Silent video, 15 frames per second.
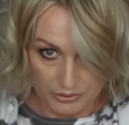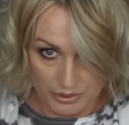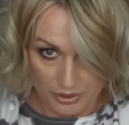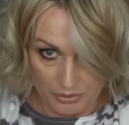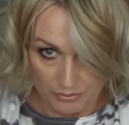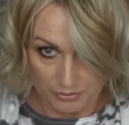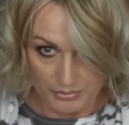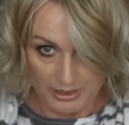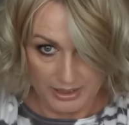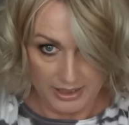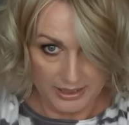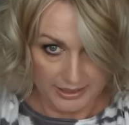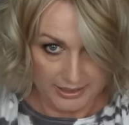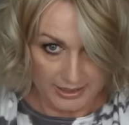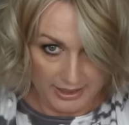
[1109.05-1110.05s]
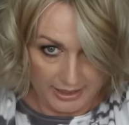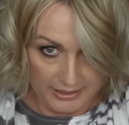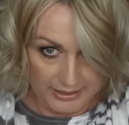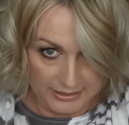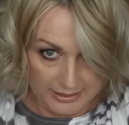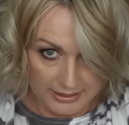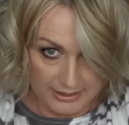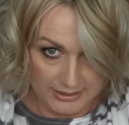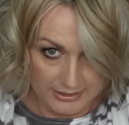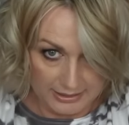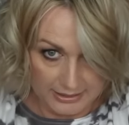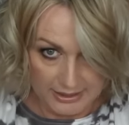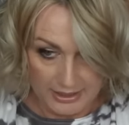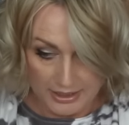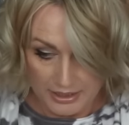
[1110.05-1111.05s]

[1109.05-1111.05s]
know me, I like this